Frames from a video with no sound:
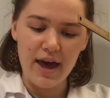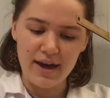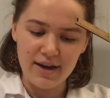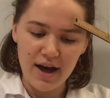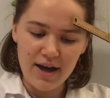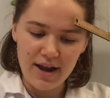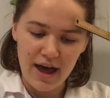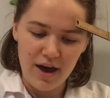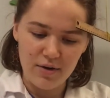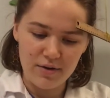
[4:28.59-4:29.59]
and cut
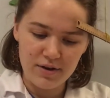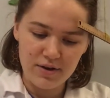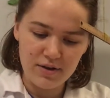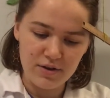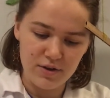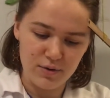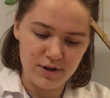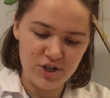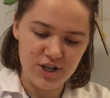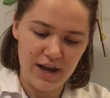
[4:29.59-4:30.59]
out your
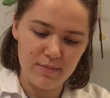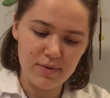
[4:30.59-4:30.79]
shape.